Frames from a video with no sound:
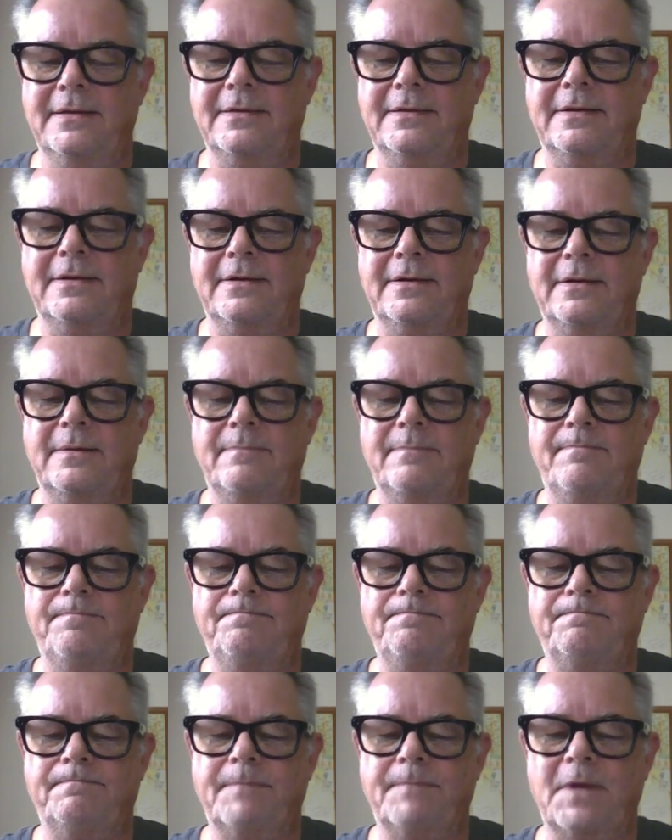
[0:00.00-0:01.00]

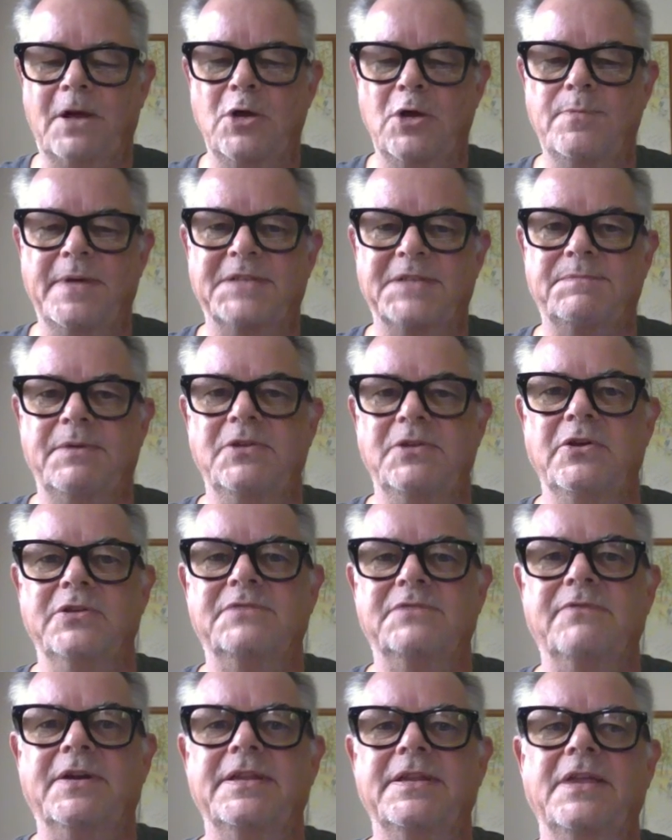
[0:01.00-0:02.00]
I hope that's been
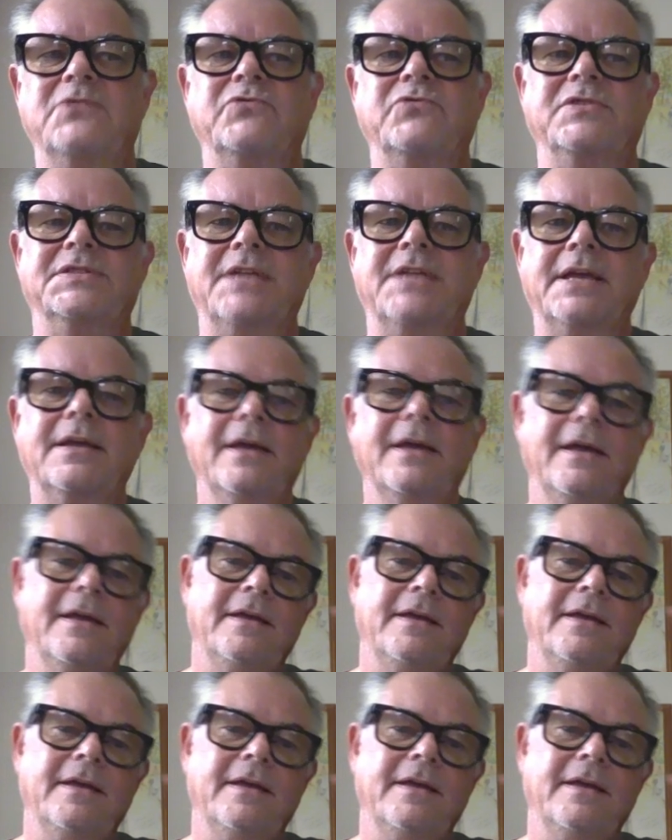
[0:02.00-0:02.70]
useful and interesting.